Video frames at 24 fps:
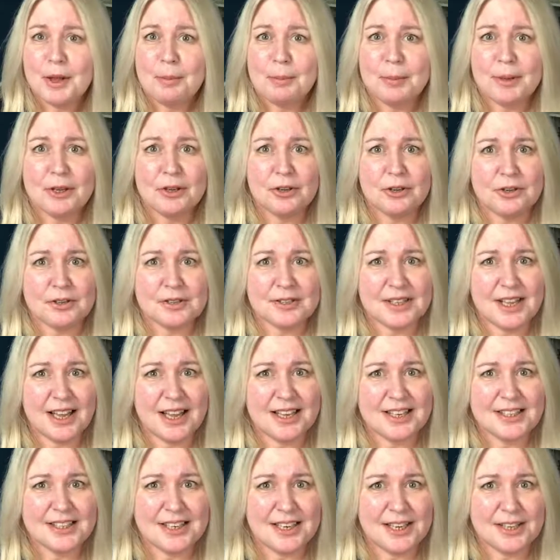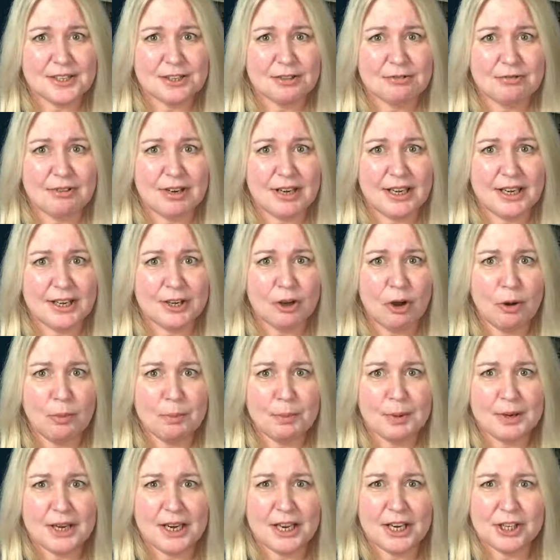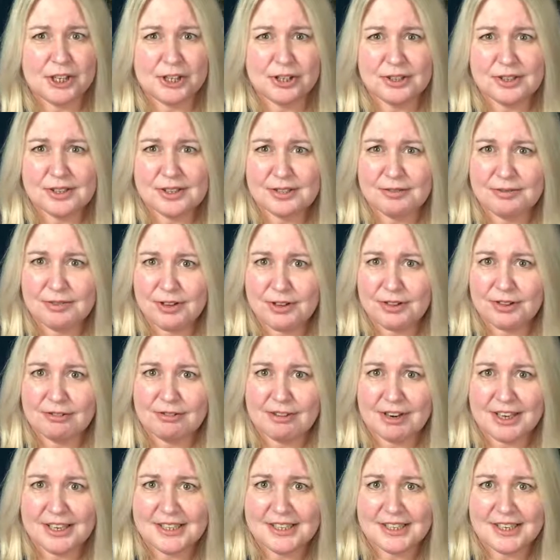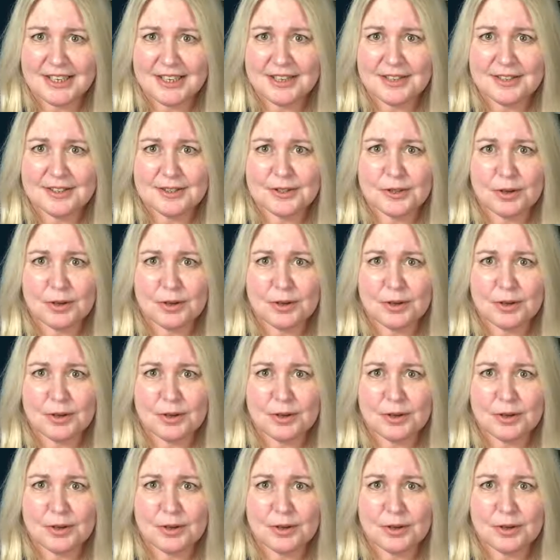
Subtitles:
because ideas are really combinations of other ideas.